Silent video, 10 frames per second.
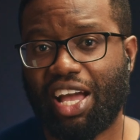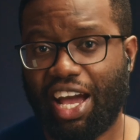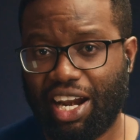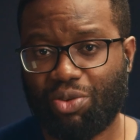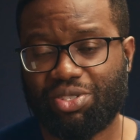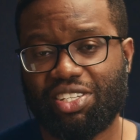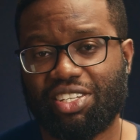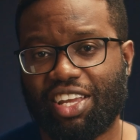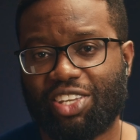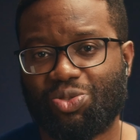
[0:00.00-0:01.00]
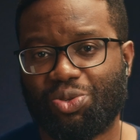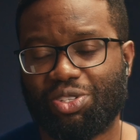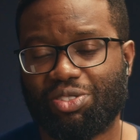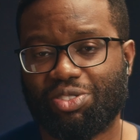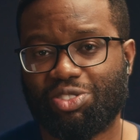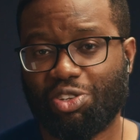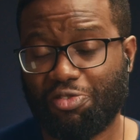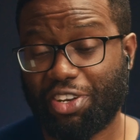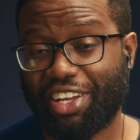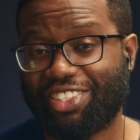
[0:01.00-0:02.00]
and I'll see you in the next one. Don't
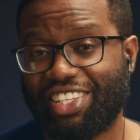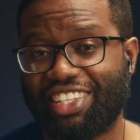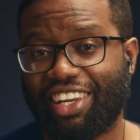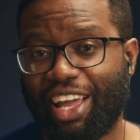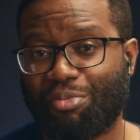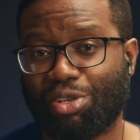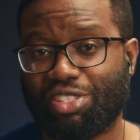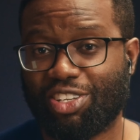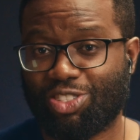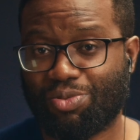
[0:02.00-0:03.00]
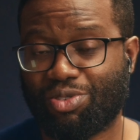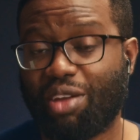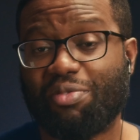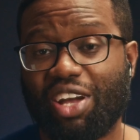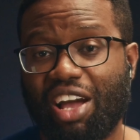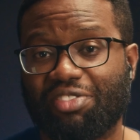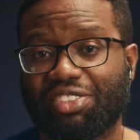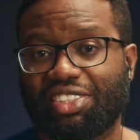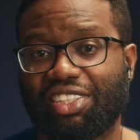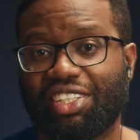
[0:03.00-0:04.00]
forget to hit the like button and subscribe if you
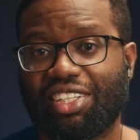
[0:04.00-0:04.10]
haven't.